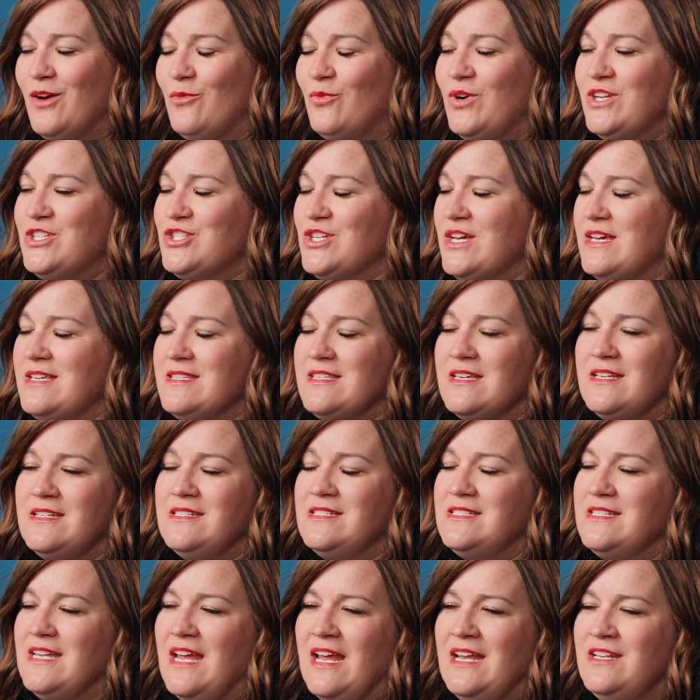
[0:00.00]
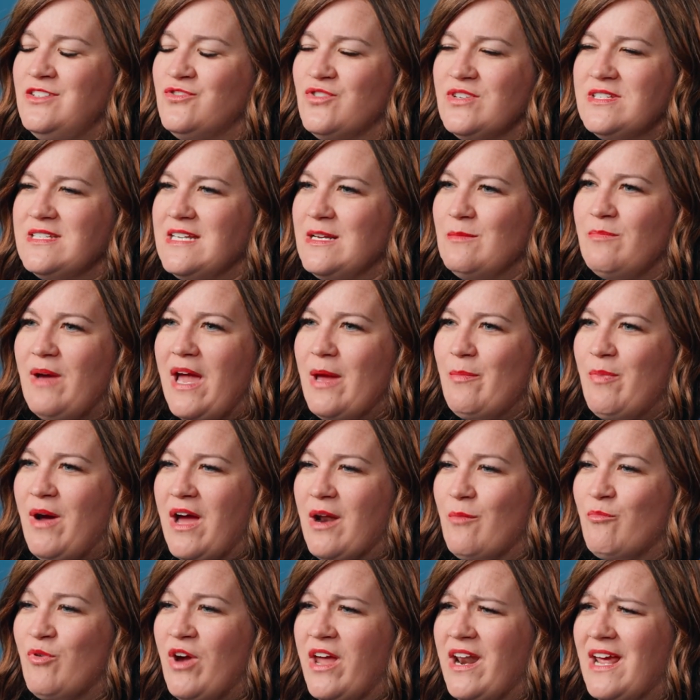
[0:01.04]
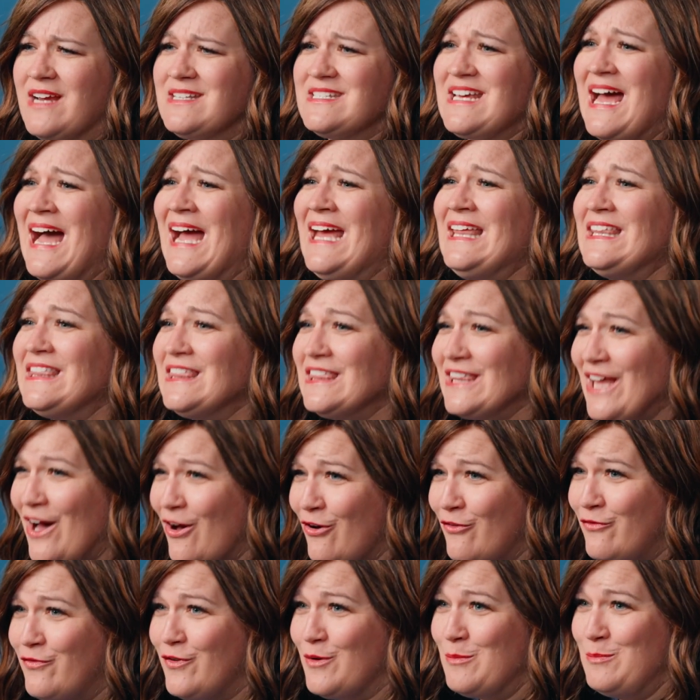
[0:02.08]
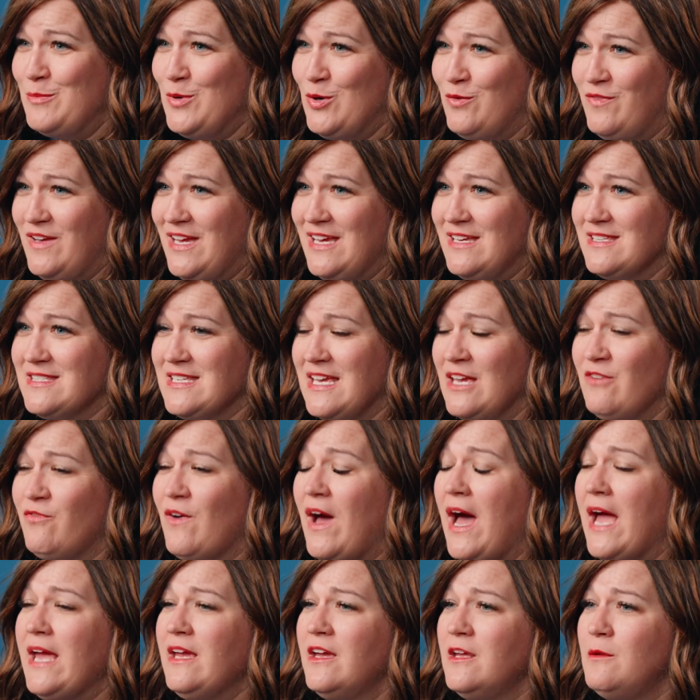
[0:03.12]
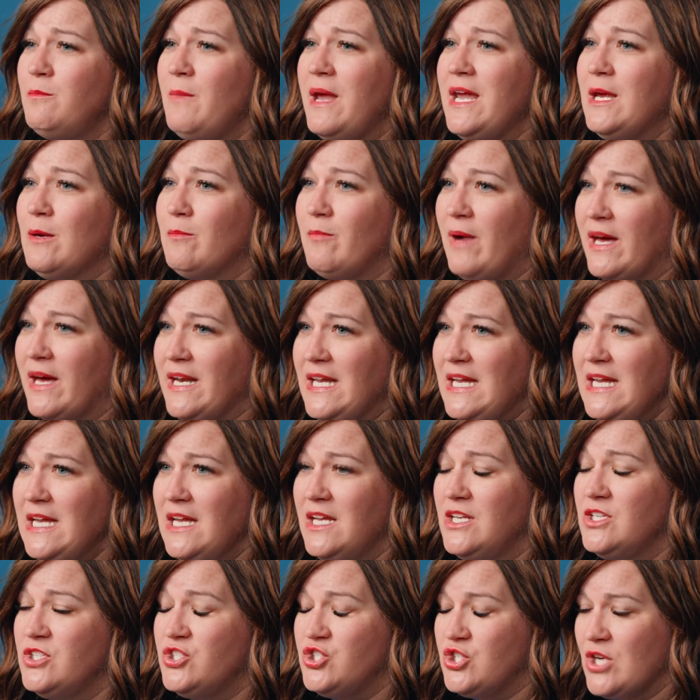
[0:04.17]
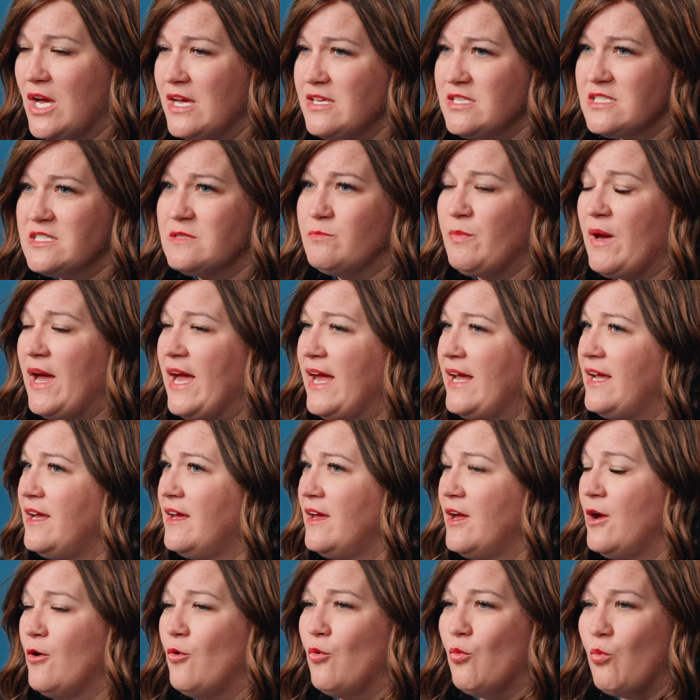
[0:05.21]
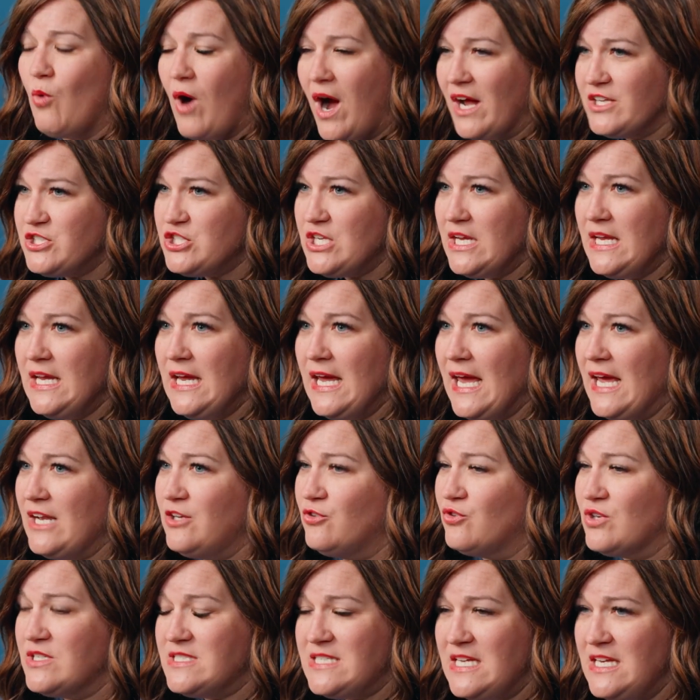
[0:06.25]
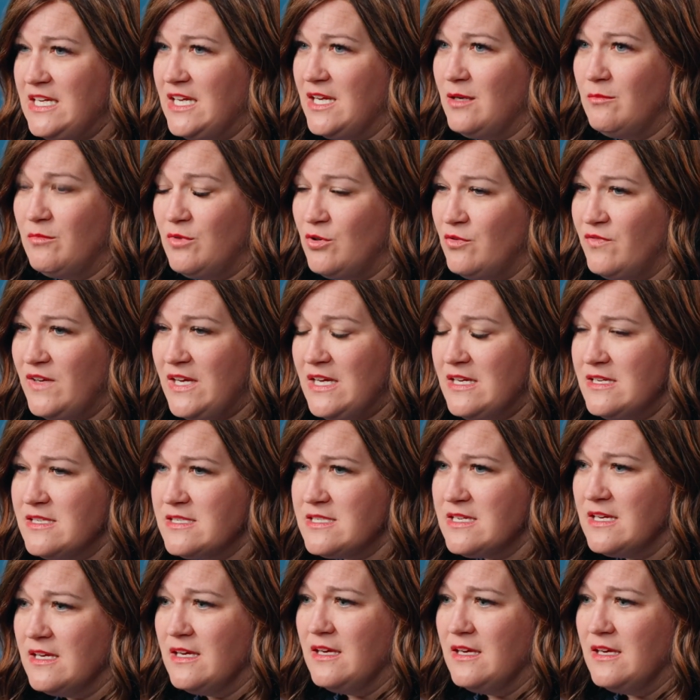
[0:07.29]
which is an interesting byproduct. I love movies. If I could make money just by watching and critiquing movies,